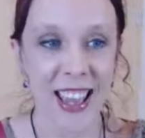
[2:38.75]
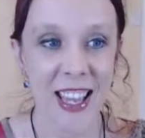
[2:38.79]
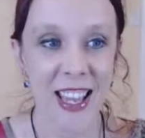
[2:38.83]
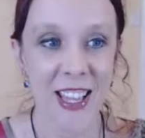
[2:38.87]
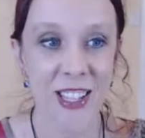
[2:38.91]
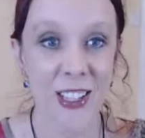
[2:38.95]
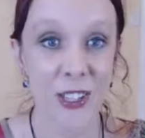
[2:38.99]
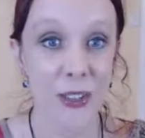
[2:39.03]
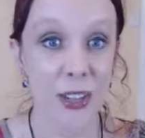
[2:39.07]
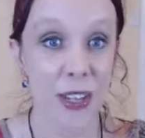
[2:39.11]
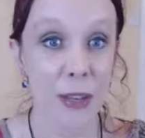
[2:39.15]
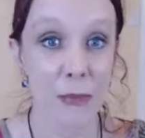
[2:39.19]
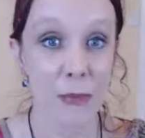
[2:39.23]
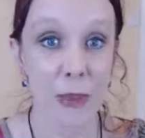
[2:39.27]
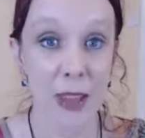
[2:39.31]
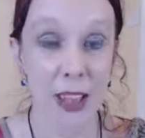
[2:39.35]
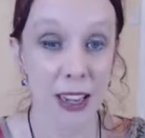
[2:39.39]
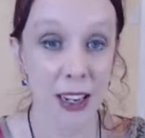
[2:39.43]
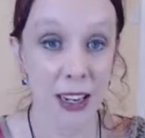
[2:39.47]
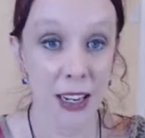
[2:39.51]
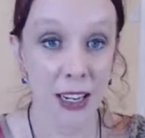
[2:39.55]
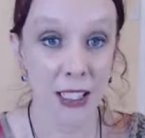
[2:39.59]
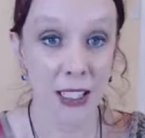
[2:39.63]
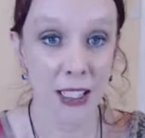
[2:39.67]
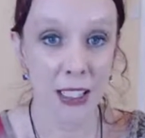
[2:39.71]
And so he
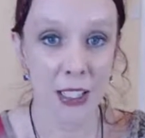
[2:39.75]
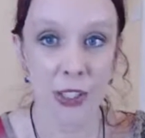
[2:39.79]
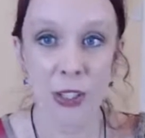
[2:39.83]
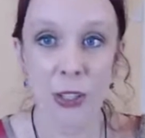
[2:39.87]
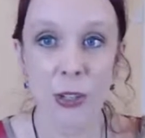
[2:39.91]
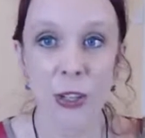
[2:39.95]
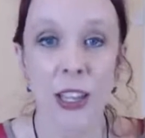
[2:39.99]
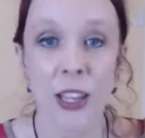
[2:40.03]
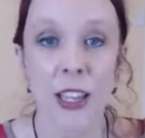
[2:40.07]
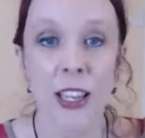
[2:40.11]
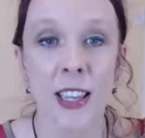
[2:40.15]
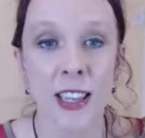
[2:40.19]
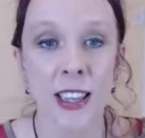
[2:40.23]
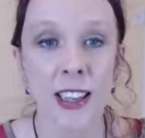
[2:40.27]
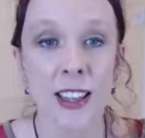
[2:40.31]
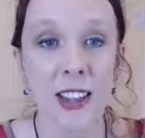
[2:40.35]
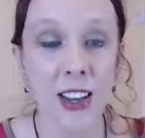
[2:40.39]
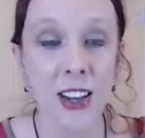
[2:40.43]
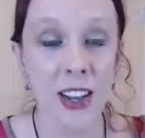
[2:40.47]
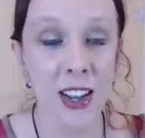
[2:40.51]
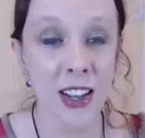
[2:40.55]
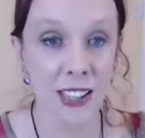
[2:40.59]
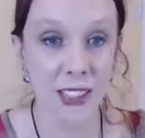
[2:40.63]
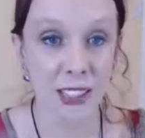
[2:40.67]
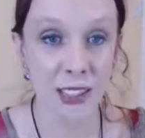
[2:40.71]
panicked. And so he
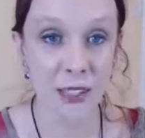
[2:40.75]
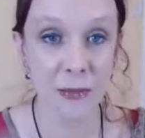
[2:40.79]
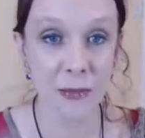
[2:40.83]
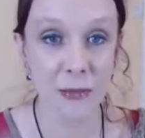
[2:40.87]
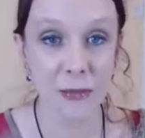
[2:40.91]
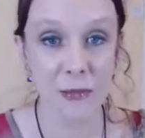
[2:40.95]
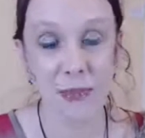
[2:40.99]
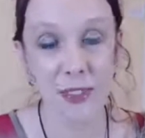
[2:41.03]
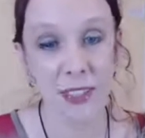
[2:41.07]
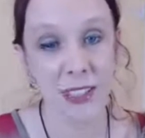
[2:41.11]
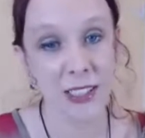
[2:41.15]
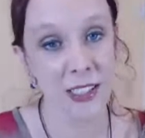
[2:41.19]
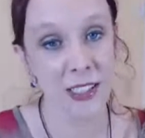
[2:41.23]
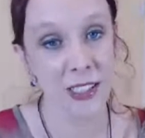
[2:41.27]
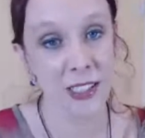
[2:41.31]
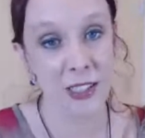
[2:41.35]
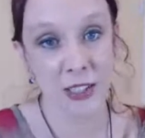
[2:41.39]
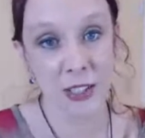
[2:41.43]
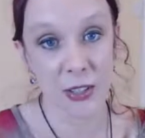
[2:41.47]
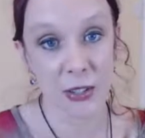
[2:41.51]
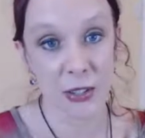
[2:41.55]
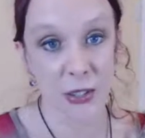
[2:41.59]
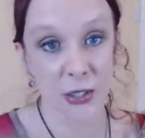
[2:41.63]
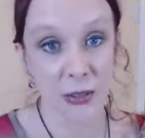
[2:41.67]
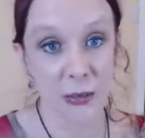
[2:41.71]
got this is
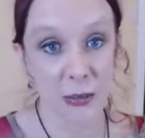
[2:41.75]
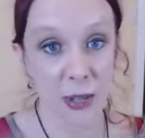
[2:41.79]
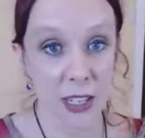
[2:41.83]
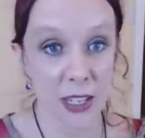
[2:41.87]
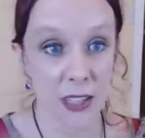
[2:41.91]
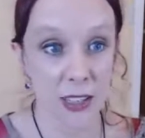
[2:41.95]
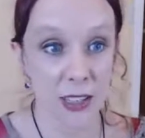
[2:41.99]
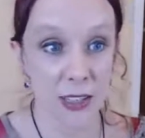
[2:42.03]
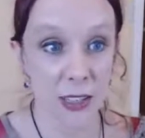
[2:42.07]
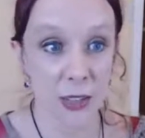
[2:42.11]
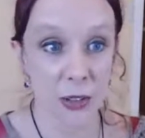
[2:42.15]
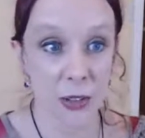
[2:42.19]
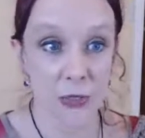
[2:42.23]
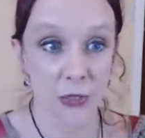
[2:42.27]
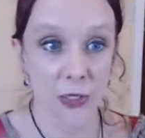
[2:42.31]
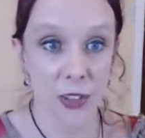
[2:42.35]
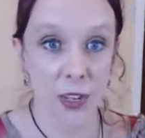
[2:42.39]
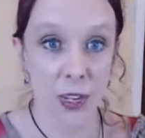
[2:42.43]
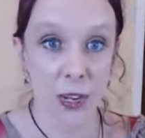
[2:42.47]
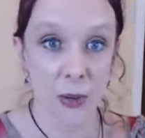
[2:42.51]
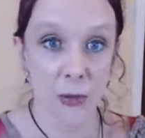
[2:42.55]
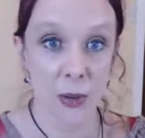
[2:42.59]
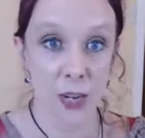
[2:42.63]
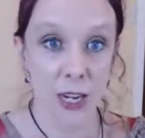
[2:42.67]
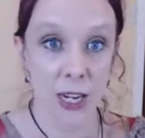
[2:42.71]
so sweet. And so if
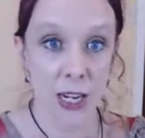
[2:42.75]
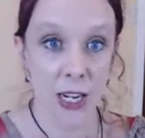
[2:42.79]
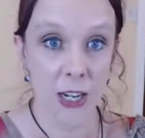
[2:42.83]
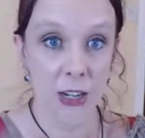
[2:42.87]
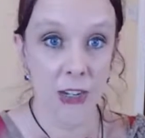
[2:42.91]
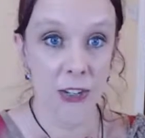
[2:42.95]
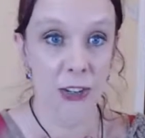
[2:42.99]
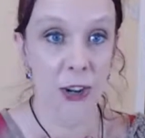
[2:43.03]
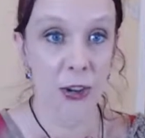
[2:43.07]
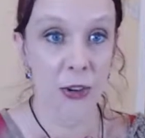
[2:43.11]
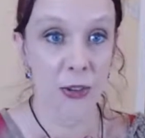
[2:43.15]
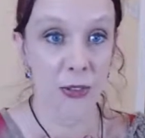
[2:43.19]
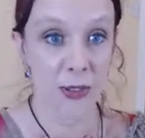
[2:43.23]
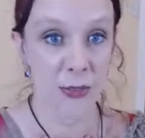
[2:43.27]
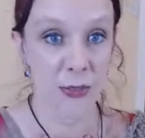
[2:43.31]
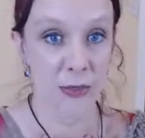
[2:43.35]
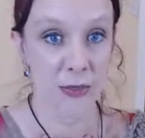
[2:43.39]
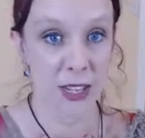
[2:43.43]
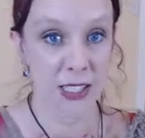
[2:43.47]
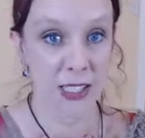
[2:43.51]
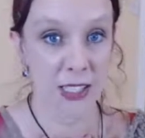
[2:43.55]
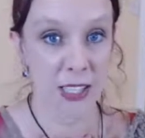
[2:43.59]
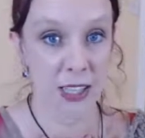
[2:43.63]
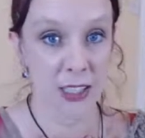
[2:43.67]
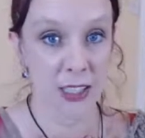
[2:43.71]
anyone here knows
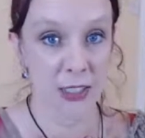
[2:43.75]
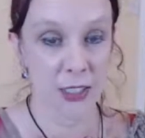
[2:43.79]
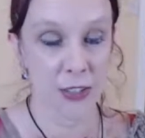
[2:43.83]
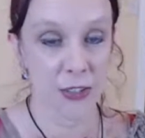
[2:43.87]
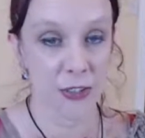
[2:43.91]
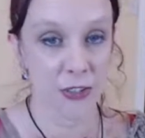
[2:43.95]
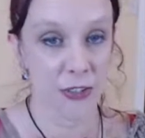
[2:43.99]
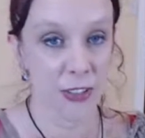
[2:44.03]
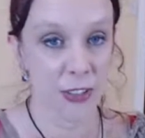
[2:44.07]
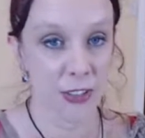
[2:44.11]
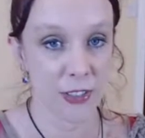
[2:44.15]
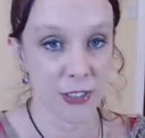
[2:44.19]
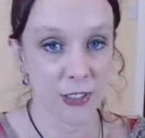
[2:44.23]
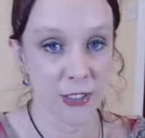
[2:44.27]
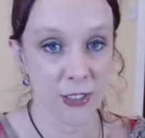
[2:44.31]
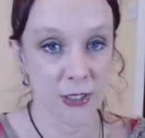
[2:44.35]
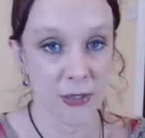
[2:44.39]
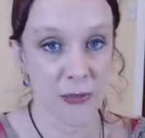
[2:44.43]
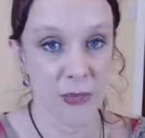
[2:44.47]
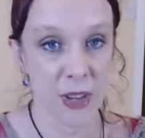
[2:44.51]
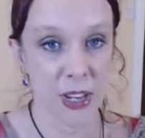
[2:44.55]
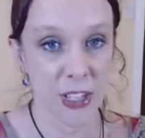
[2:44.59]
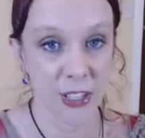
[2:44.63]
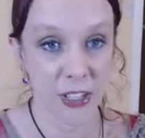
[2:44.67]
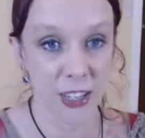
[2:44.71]
my son,
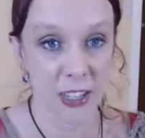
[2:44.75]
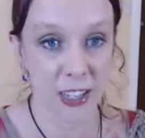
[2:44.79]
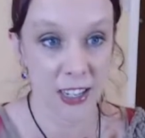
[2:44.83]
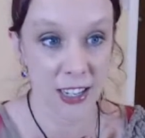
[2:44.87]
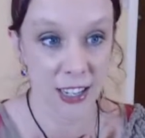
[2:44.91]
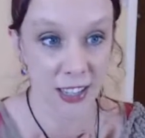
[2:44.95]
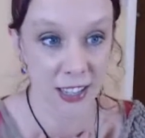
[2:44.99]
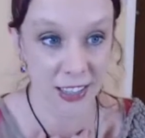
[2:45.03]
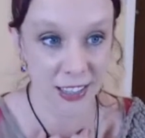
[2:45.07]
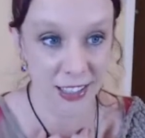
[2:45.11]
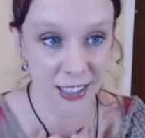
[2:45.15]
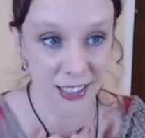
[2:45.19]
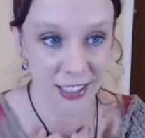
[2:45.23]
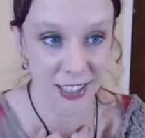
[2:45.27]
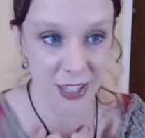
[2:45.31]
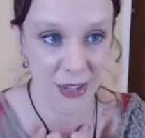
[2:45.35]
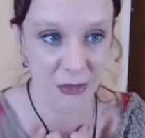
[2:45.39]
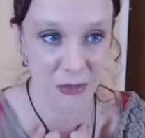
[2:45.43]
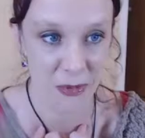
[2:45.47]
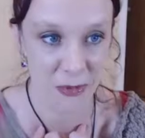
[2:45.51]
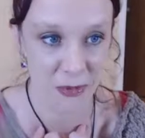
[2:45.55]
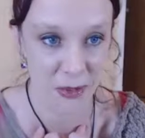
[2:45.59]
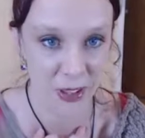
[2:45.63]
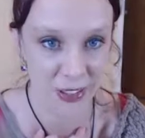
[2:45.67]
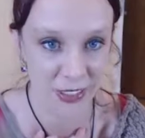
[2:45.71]
don't mention anything to
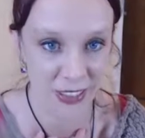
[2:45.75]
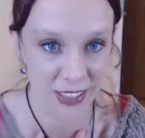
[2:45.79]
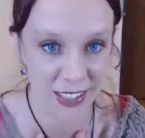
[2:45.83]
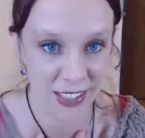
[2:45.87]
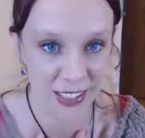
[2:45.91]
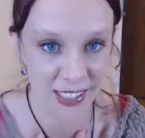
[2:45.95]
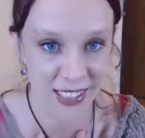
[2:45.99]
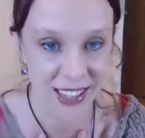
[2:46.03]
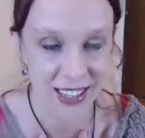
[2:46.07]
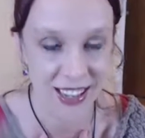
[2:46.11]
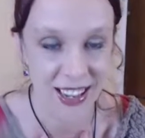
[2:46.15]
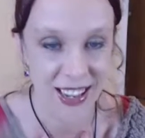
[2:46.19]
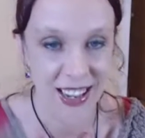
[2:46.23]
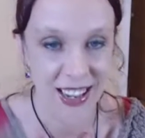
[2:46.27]
him about this.